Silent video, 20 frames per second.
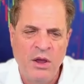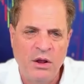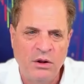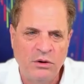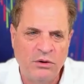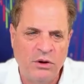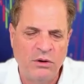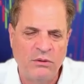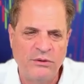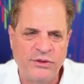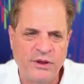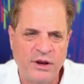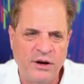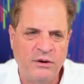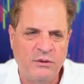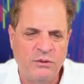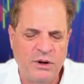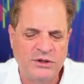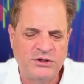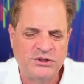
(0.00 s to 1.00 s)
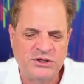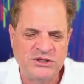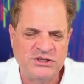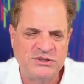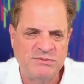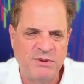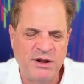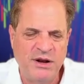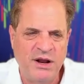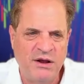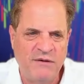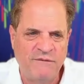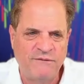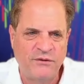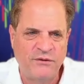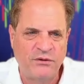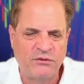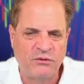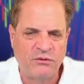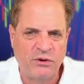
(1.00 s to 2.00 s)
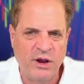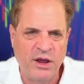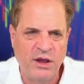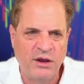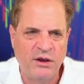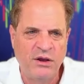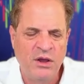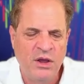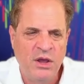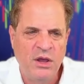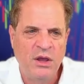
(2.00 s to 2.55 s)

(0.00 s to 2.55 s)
along with any questions you might have for Craig.